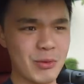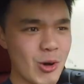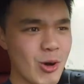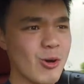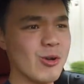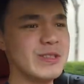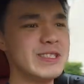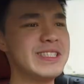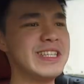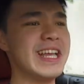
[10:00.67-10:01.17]

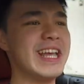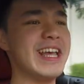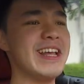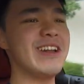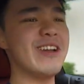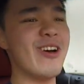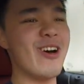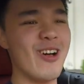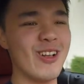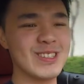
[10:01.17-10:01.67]
roads
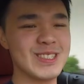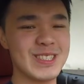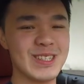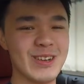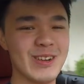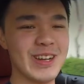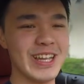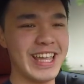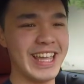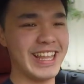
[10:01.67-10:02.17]
and
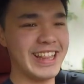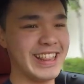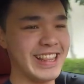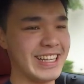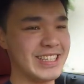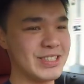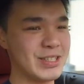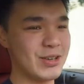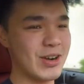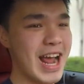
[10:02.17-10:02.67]
also in
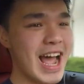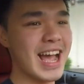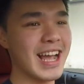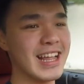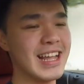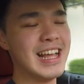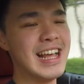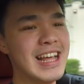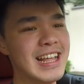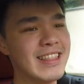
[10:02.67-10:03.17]
the track.
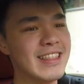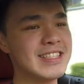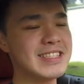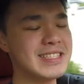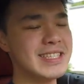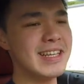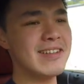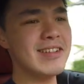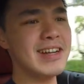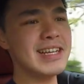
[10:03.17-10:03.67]
The
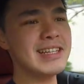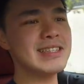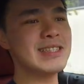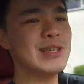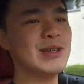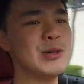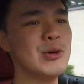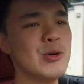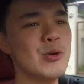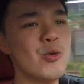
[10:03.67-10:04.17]
steering
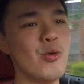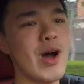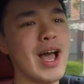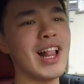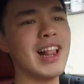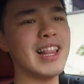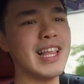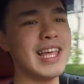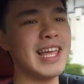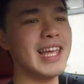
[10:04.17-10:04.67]
too,
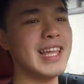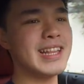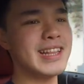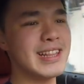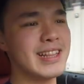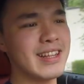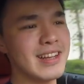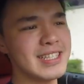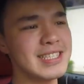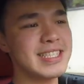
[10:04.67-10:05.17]
while
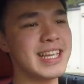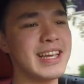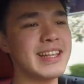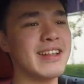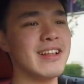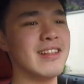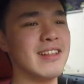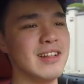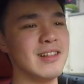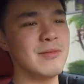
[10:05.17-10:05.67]
it does
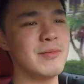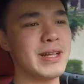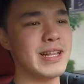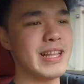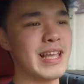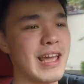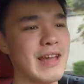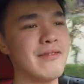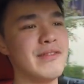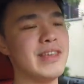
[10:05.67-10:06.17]
get a little
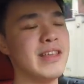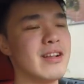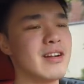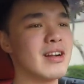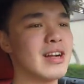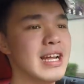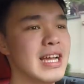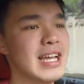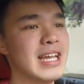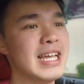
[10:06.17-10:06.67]
bit
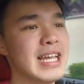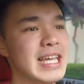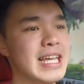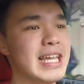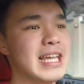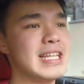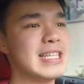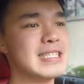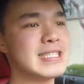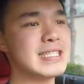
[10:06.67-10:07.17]
heavier,
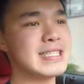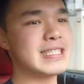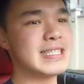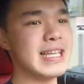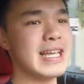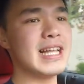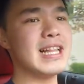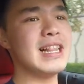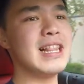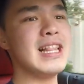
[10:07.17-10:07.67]
it
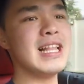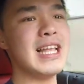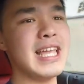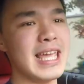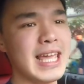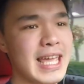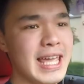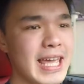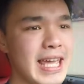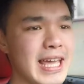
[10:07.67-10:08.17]
still
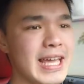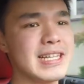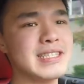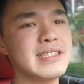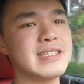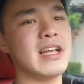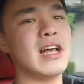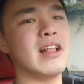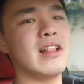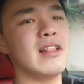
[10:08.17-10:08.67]

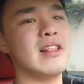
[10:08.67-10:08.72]
is a